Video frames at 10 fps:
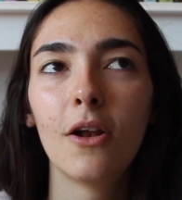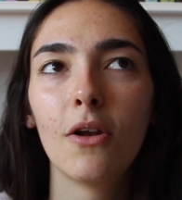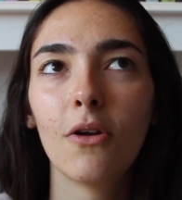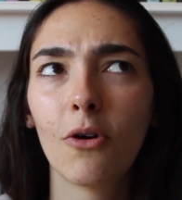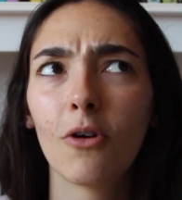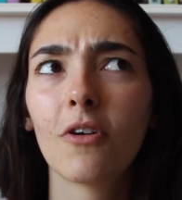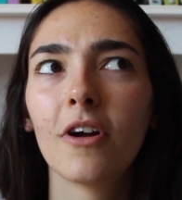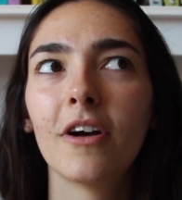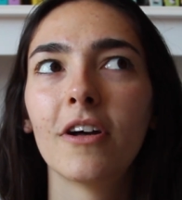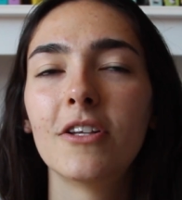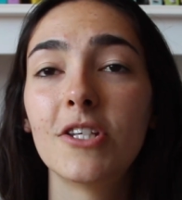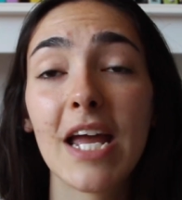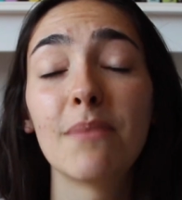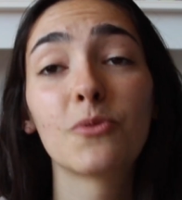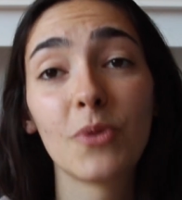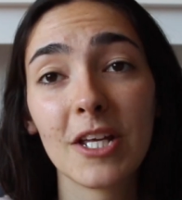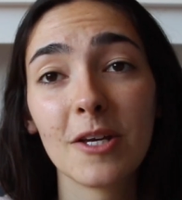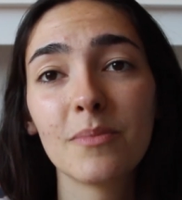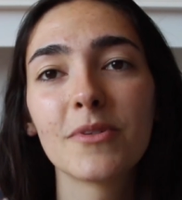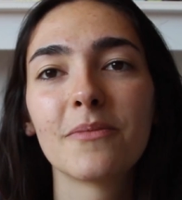Laura Jane
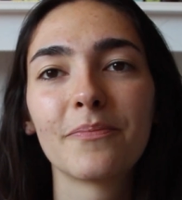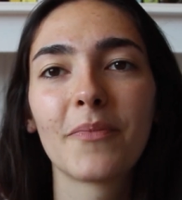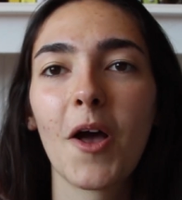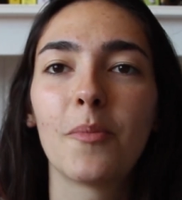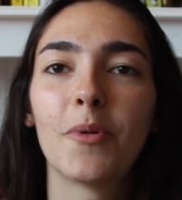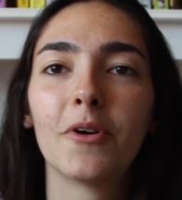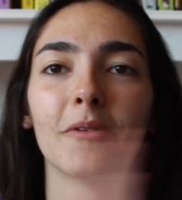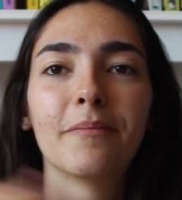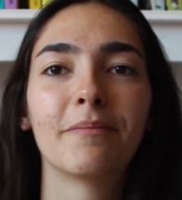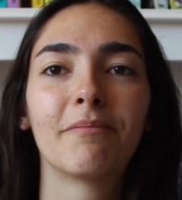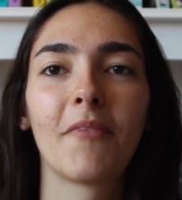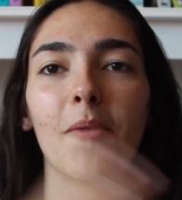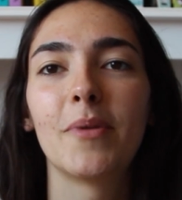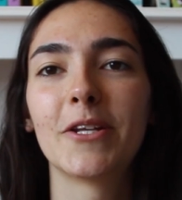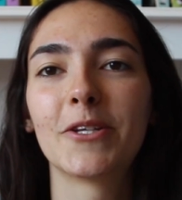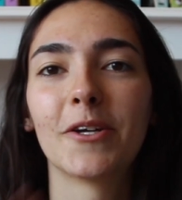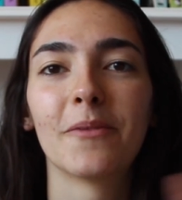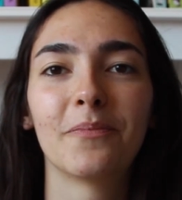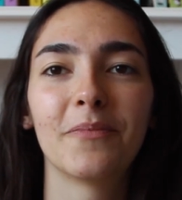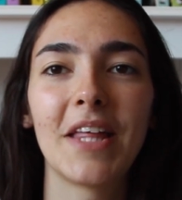Williams. I'll put a
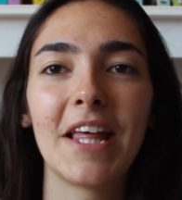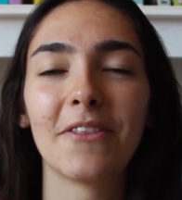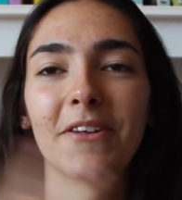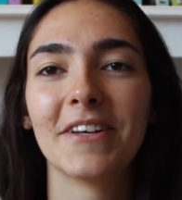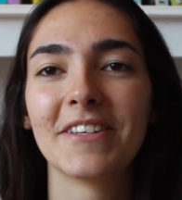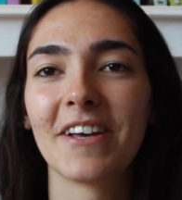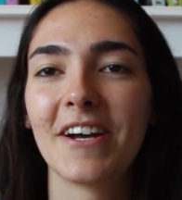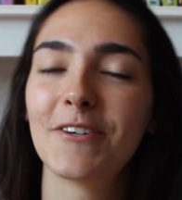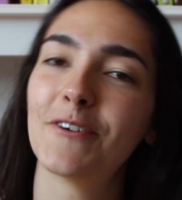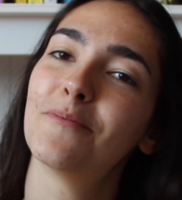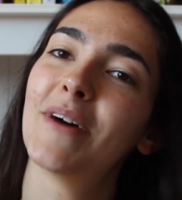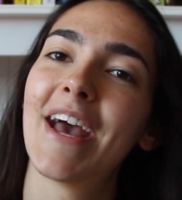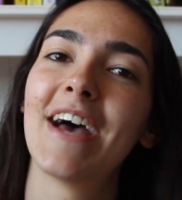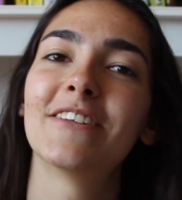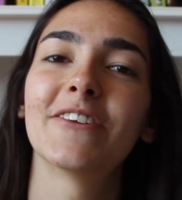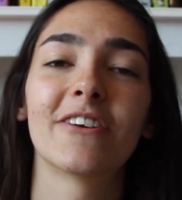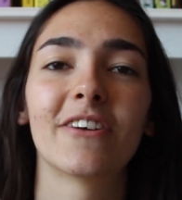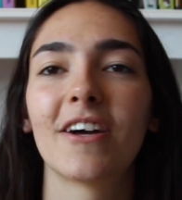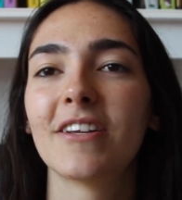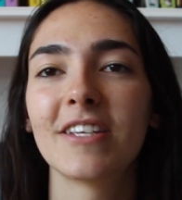picture either side of my head so you
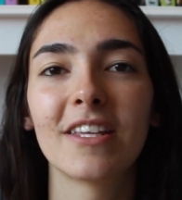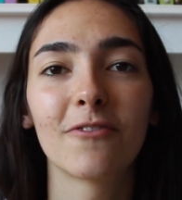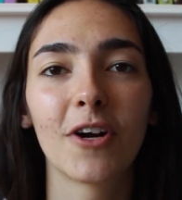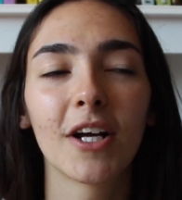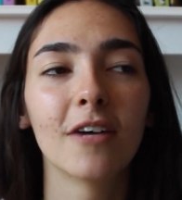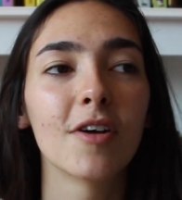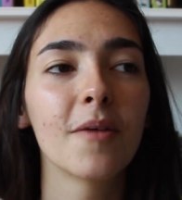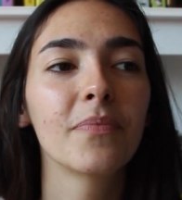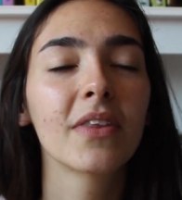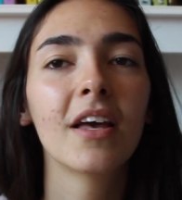can kind of see the front cover.